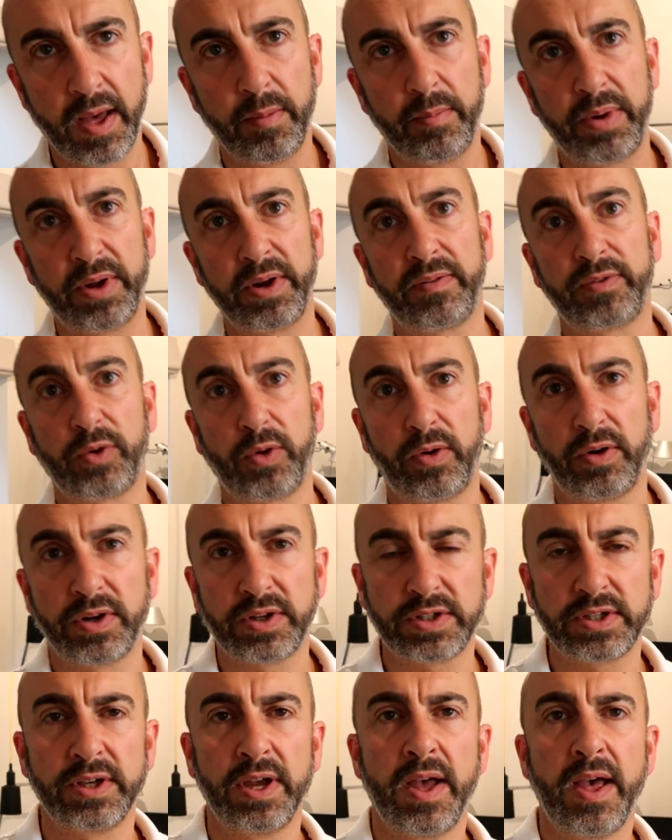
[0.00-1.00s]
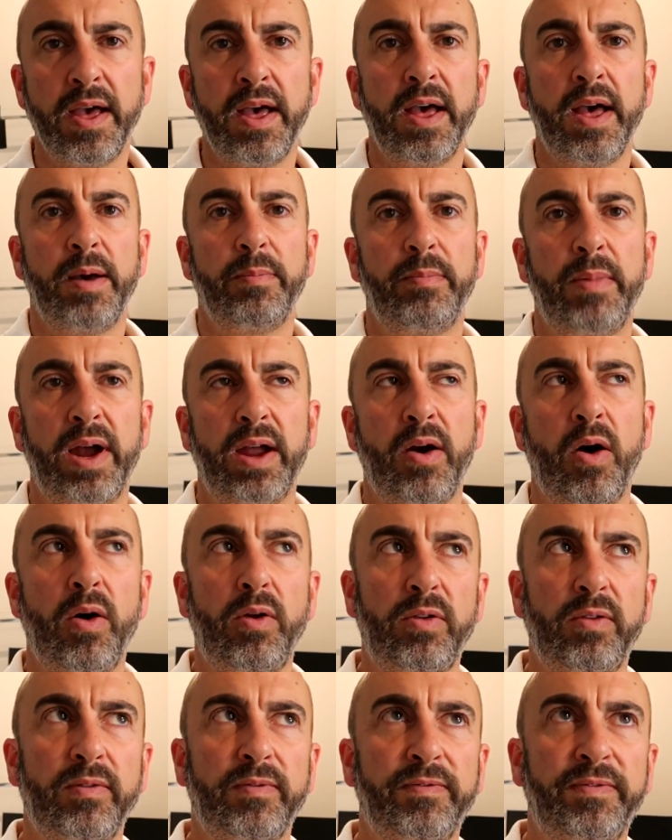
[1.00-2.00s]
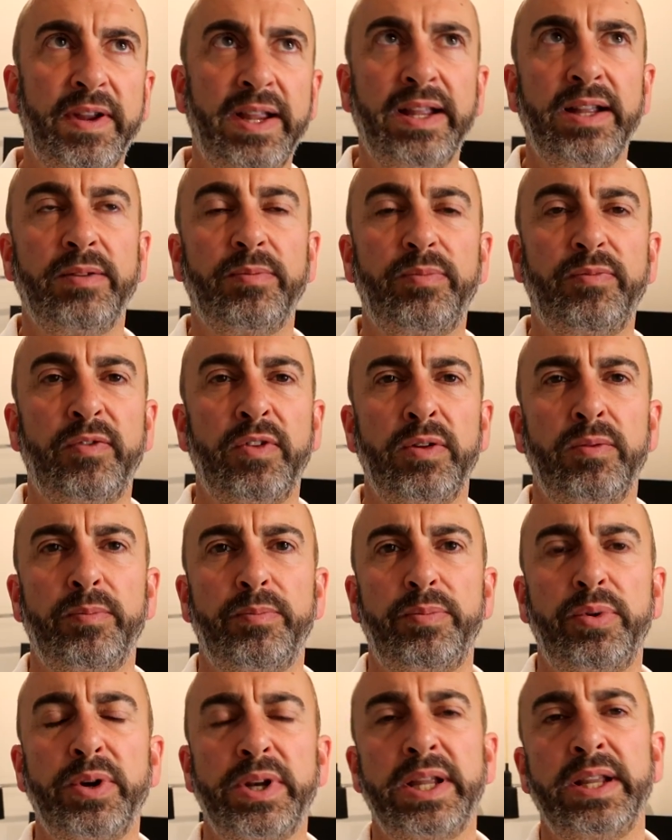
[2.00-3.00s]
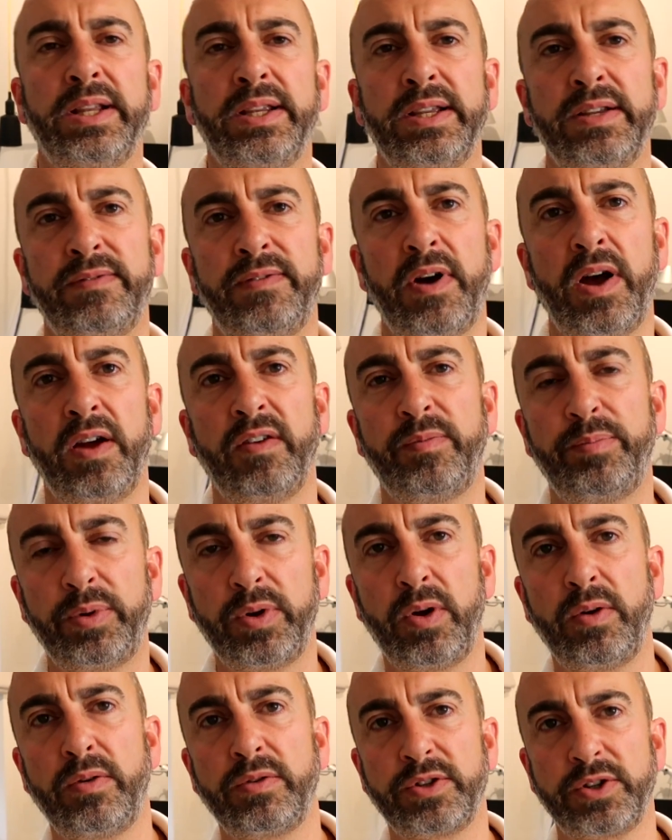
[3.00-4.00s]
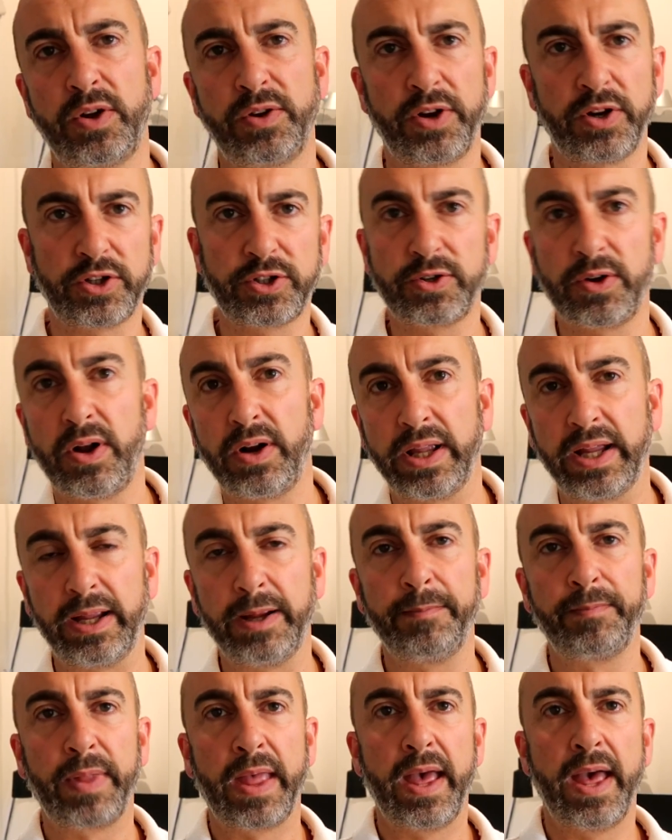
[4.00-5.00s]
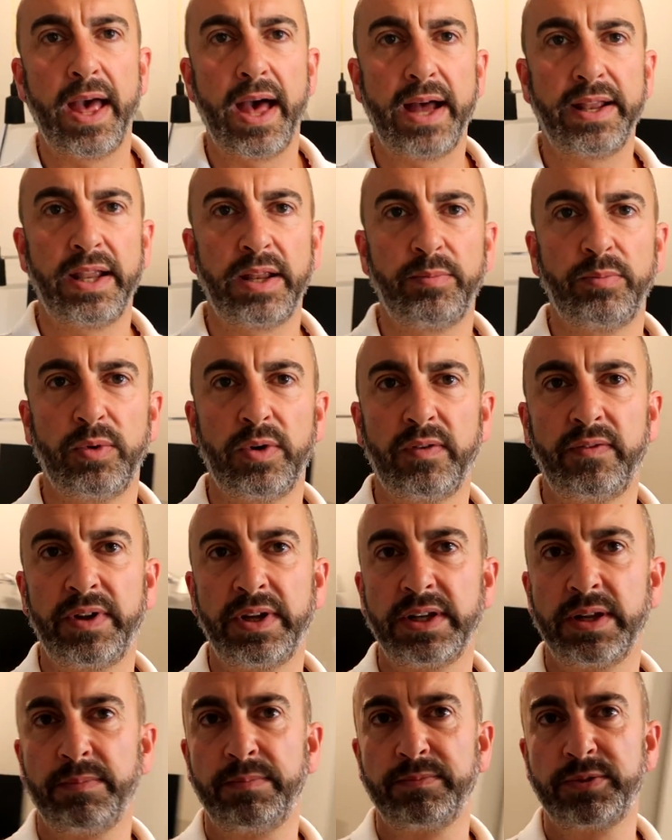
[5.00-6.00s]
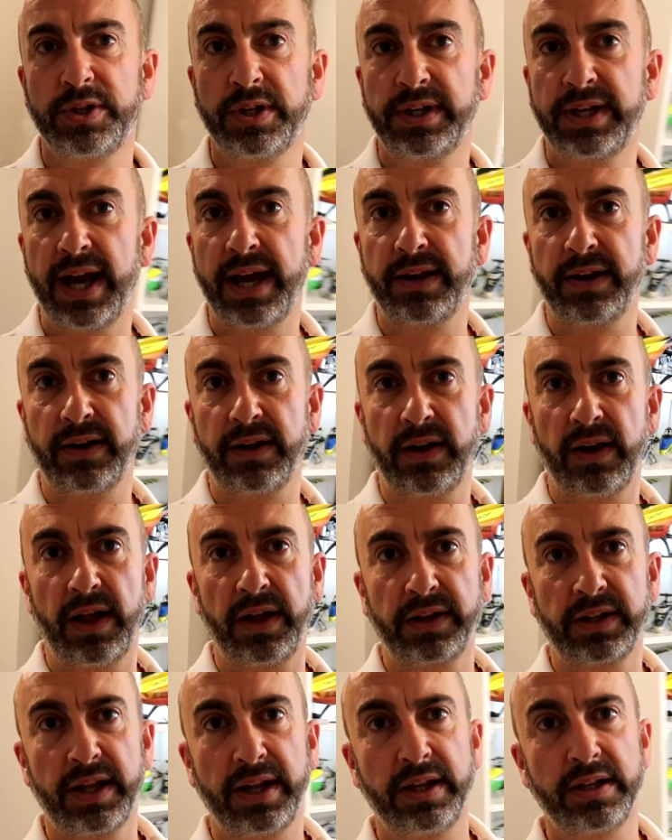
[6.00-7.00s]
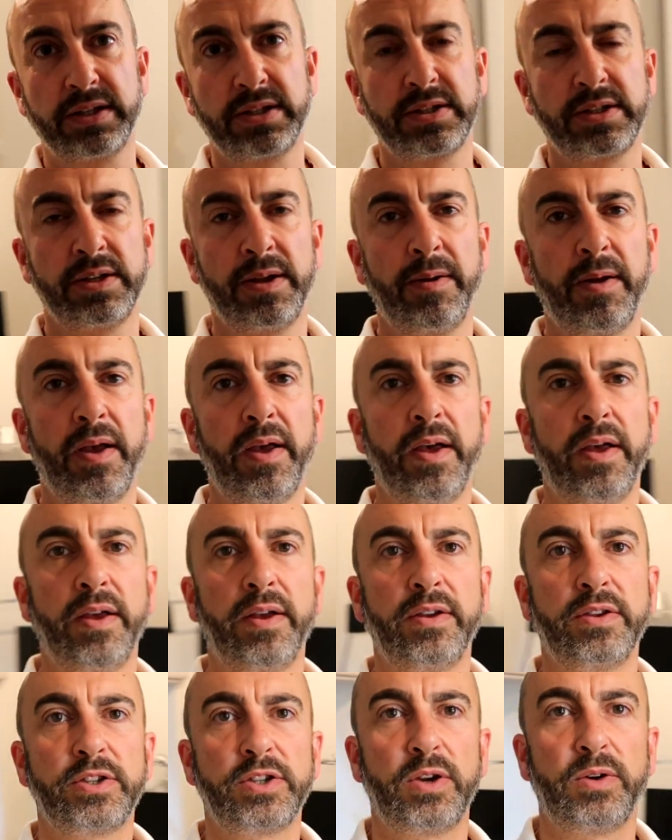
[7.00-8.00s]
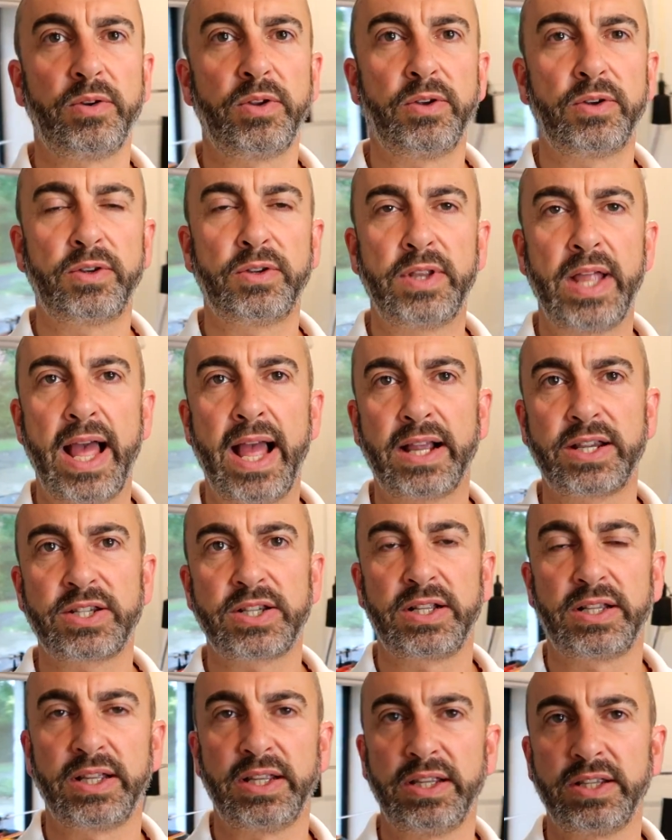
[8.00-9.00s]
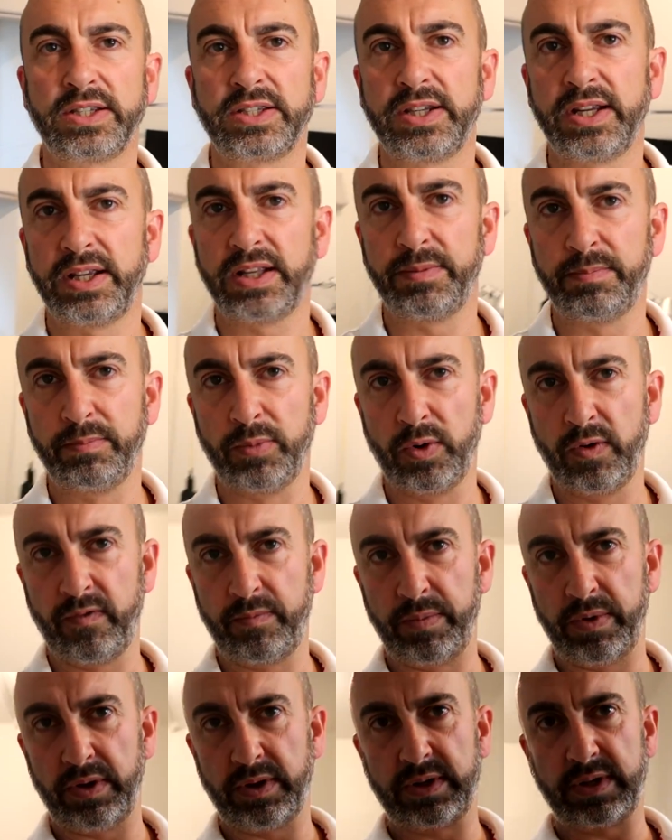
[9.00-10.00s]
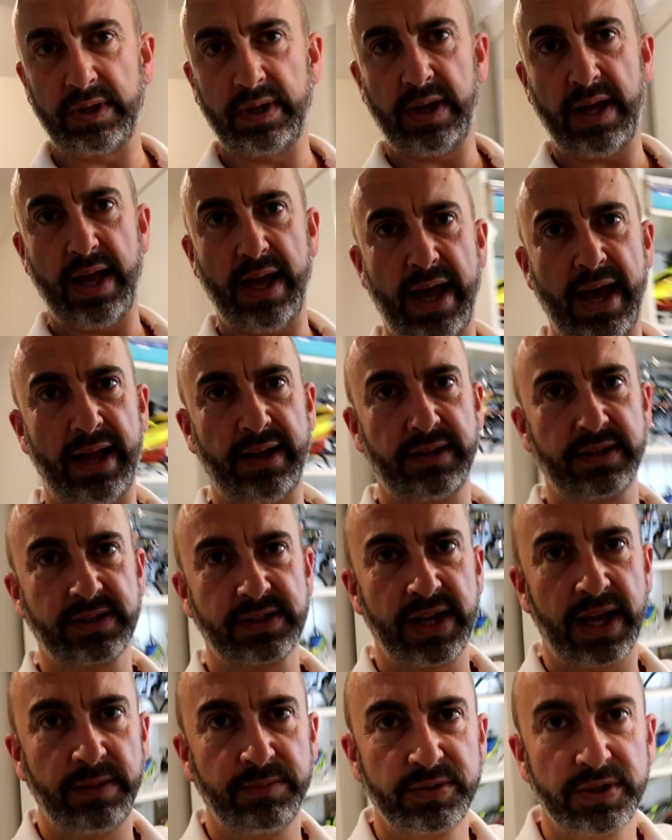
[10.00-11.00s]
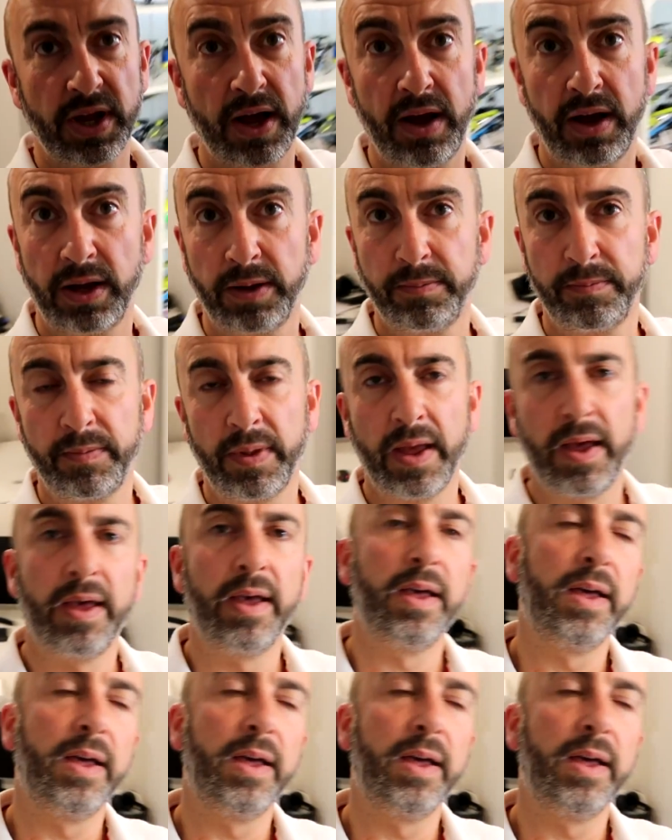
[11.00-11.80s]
But of course, my whole thing was putting the Vive Pros on a trolley and then moving them together like this, so you could actually see the movement at the same time.